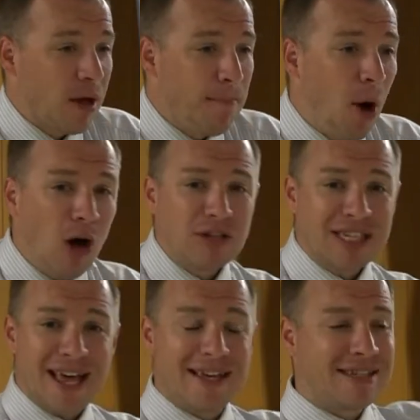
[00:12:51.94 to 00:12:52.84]
Paul
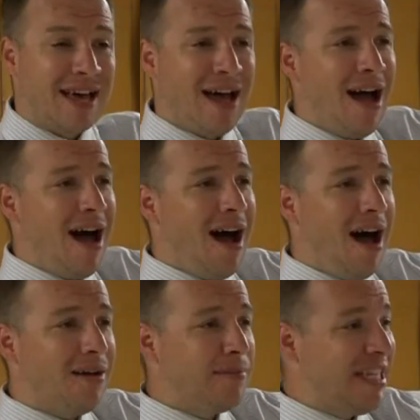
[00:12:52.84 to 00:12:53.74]
says,
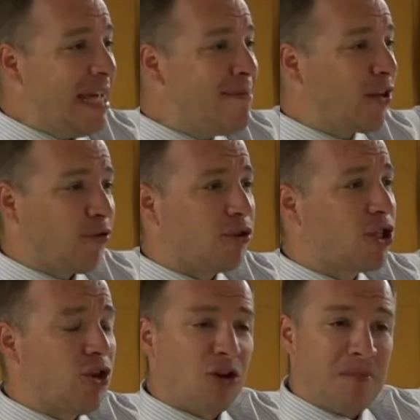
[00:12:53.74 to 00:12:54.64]
Demas
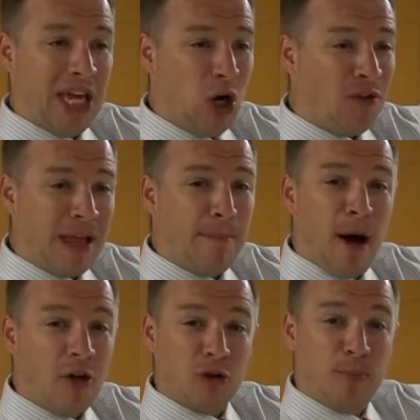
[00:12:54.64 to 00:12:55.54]
forsook me. You don't think that
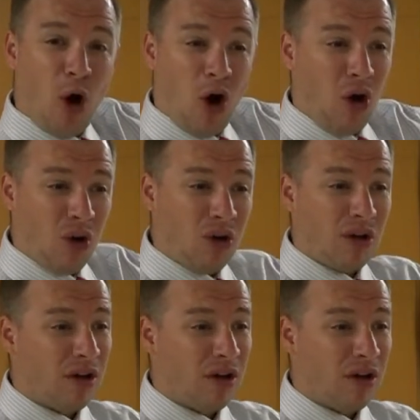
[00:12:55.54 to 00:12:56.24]
bothered Paul?